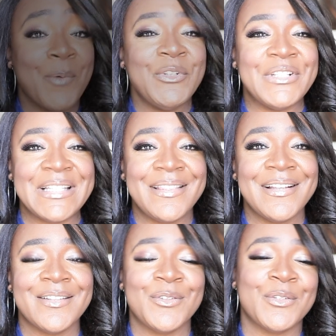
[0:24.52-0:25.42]
when you see
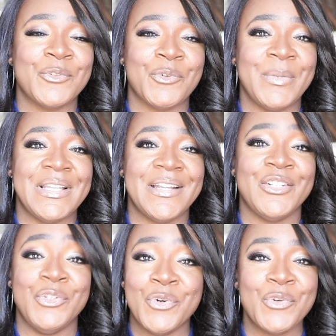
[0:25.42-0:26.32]
things on social media,
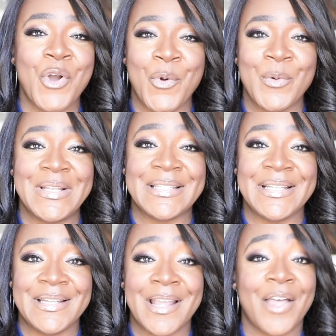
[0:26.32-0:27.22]
you don't always
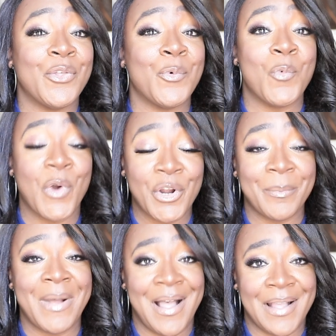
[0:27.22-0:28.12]
see the work
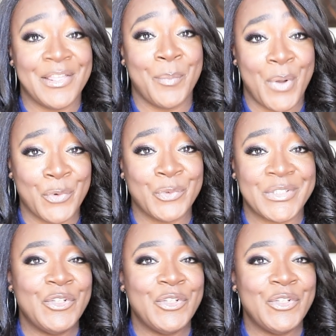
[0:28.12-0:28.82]
behind the post.